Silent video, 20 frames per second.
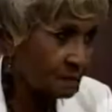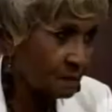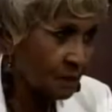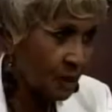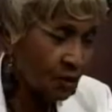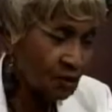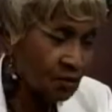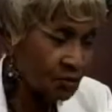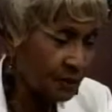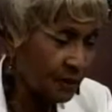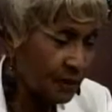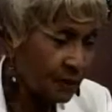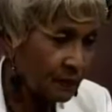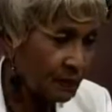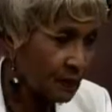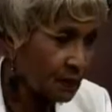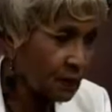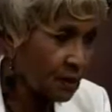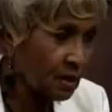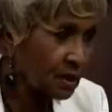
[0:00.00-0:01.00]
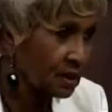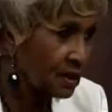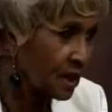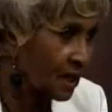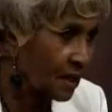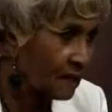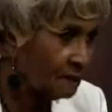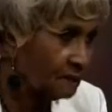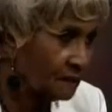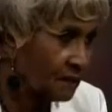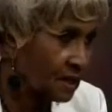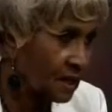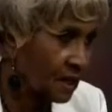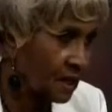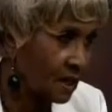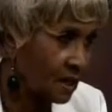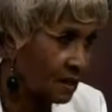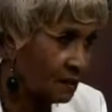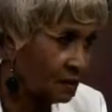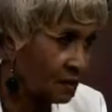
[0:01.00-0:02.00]
most people would not be
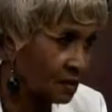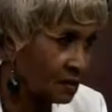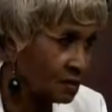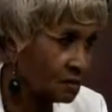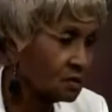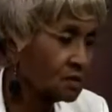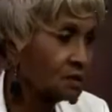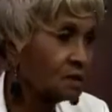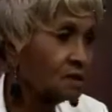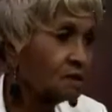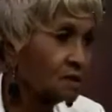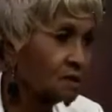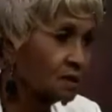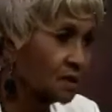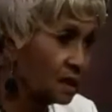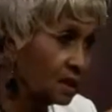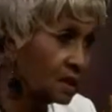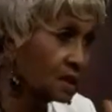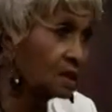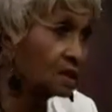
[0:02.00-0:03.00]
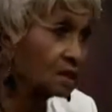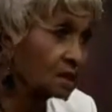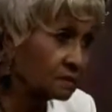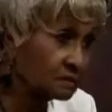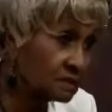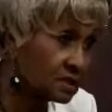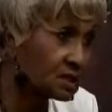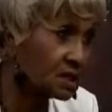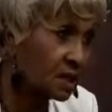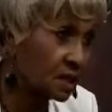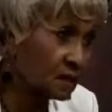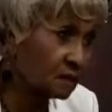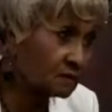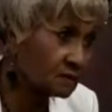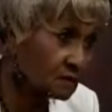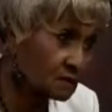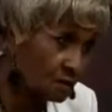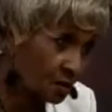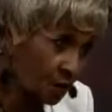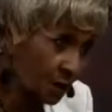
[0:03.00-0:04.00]
able to kill
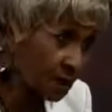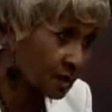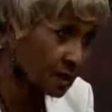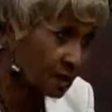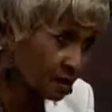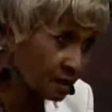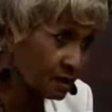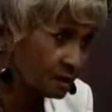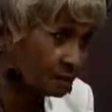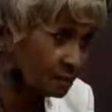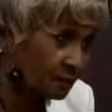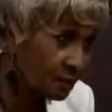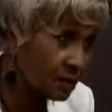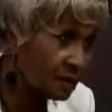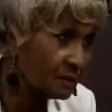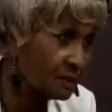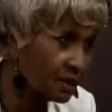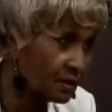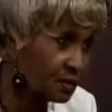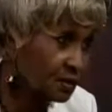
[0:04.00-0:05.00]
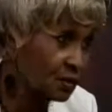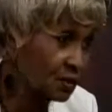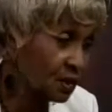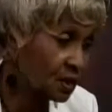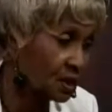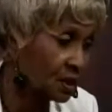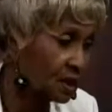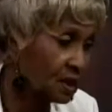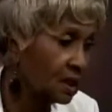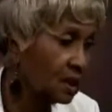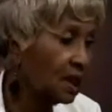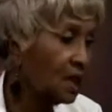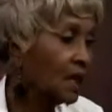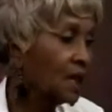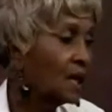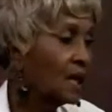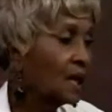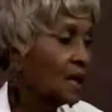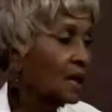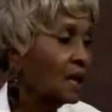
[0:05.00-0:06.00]
themselves quicker, prematurely,
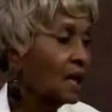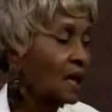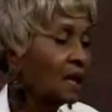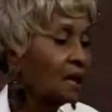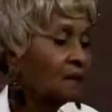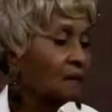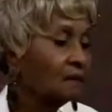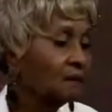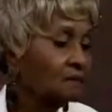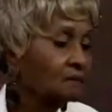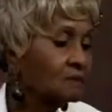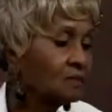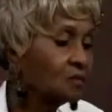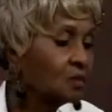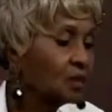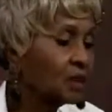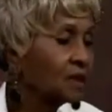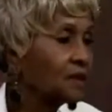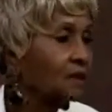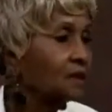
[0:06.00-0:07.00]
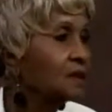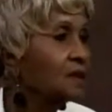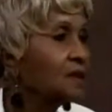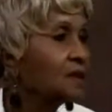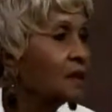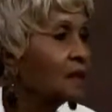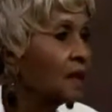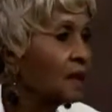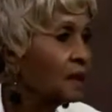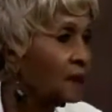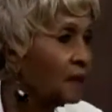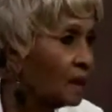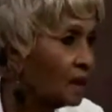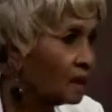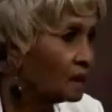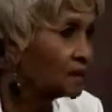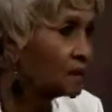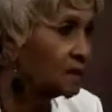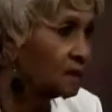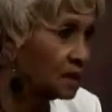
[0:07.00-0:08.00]
with the
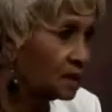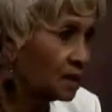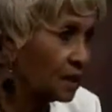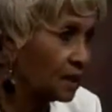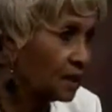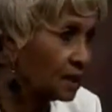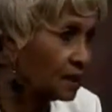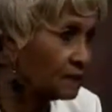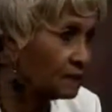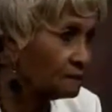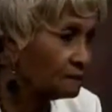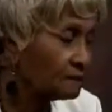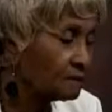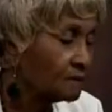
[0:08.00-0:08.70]
unhealthy diet.